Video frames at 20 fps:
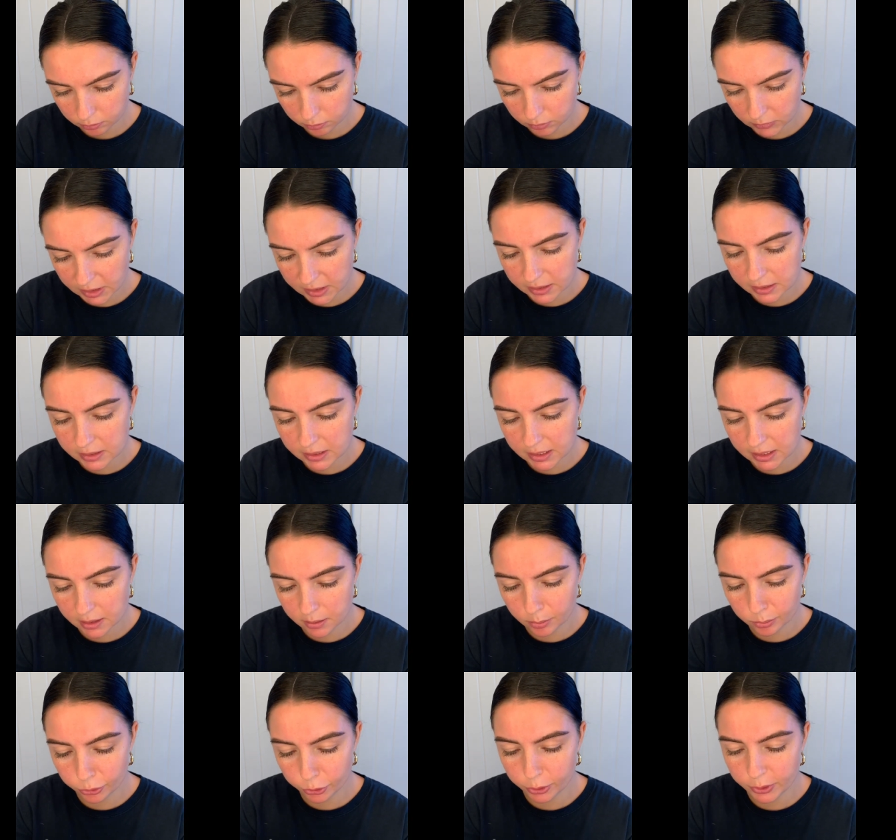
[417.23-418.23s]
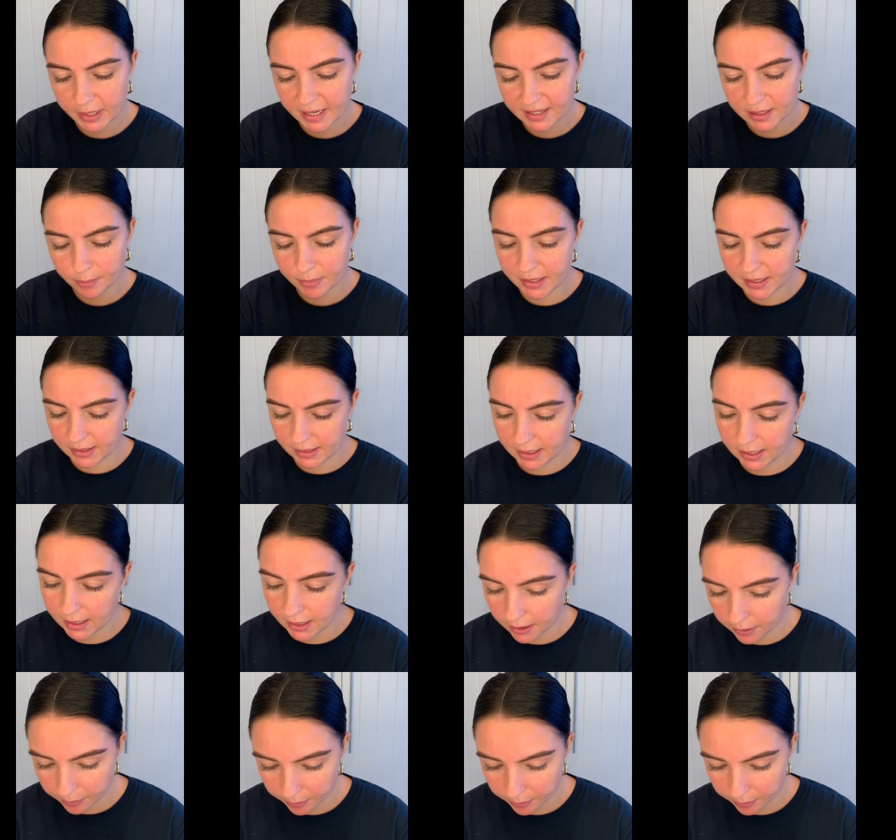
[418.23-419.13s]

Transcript: This is in Brunette Betty.